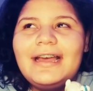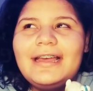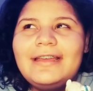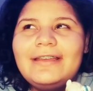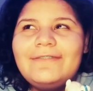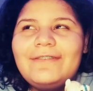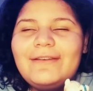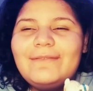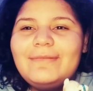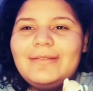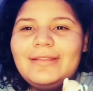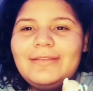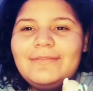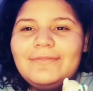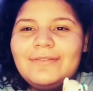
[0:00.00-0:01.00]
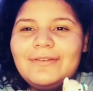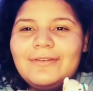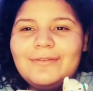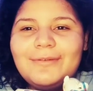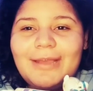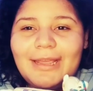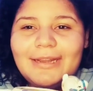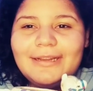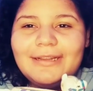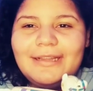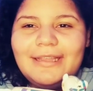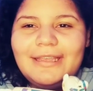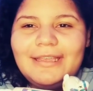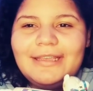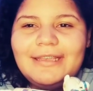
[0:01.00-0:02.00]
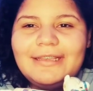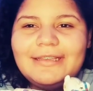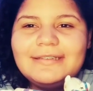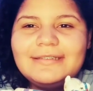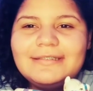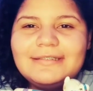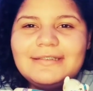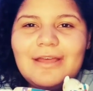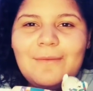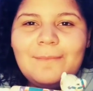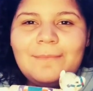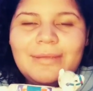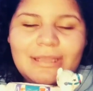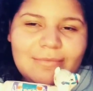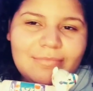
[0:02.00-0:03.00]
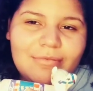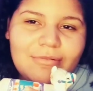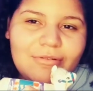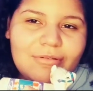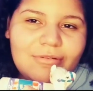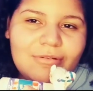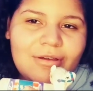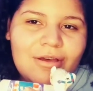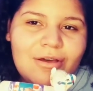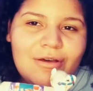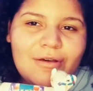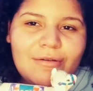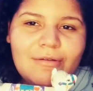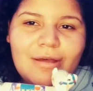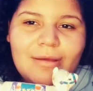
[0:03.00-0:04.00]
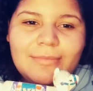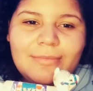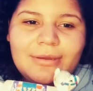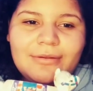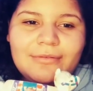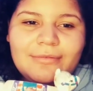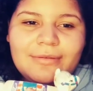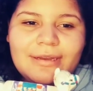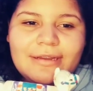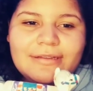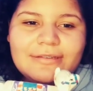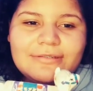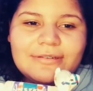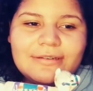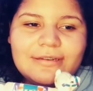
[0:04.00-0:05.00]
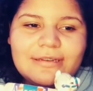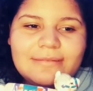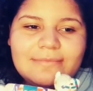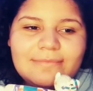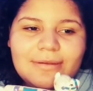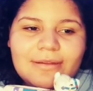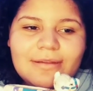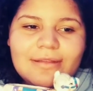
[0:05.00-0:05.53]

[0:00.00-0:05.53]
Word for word: if I believe correctly, some people want me to read a certain book